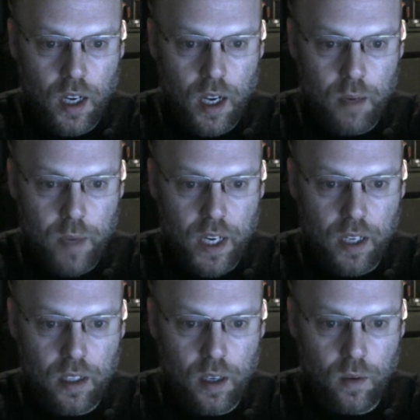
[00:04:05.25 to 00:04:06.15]
and make a
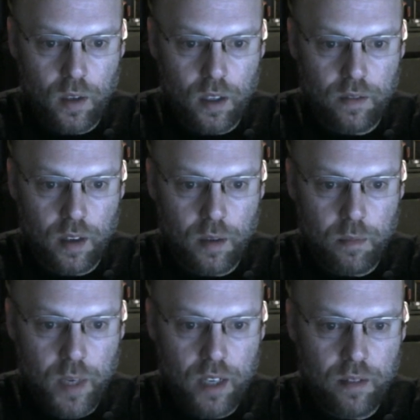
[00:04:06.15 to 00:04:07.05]
note of our
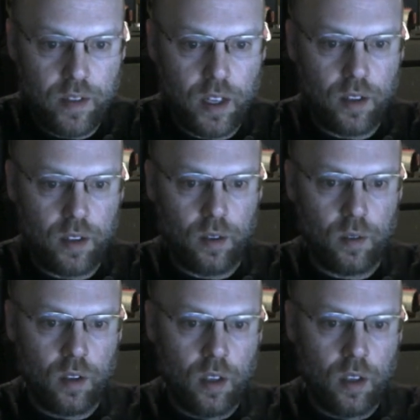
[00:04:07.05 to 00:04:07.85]
mean value,